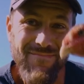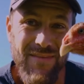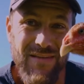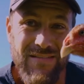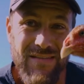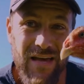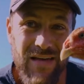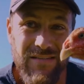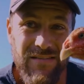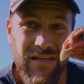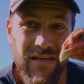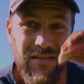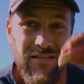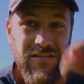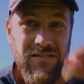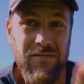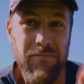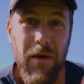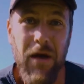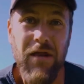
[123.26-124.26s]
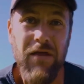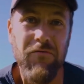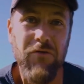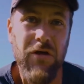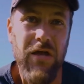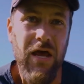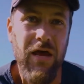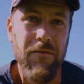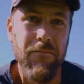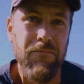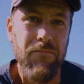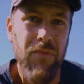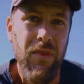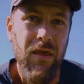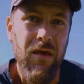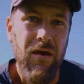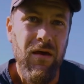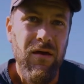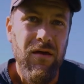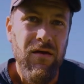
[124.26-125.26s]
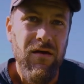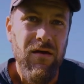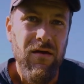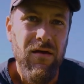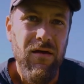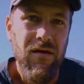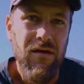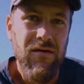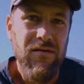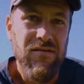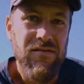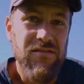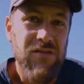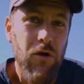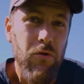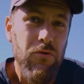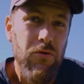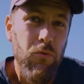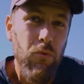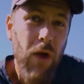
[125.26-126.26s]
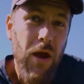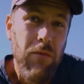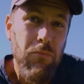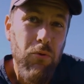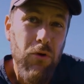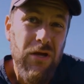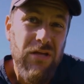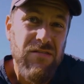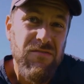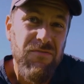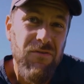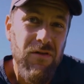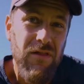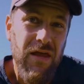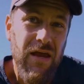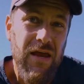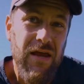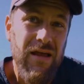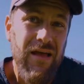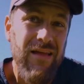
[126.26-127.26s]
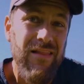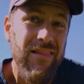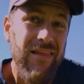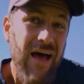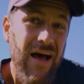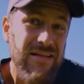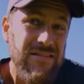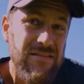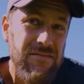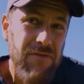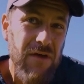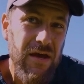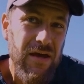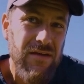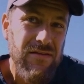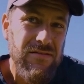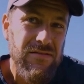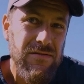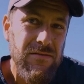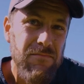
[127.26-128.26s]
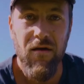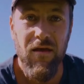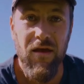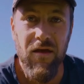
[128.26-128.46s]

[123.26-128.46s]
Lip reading: These guys lay just about every day. Start with the right breeds for laying lots of eggs.